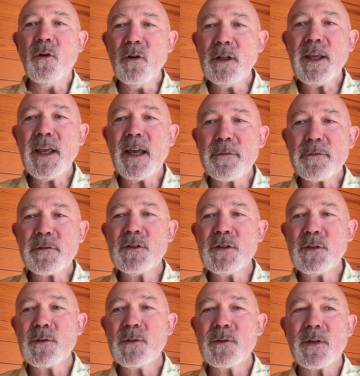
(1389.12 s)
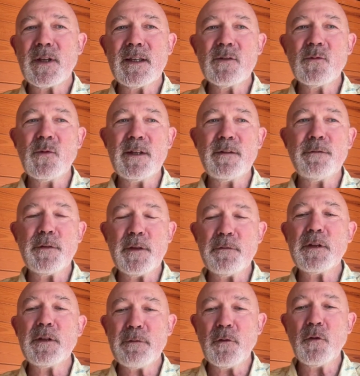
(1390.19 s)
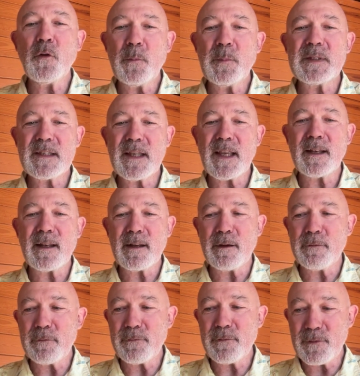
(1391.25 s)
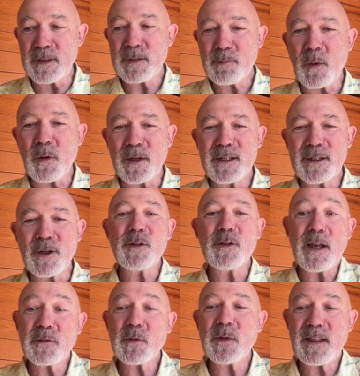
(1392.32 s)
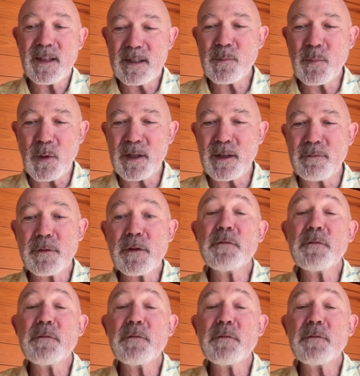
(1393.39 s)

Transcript: all you have to do is win 54% of this point. You have to win this point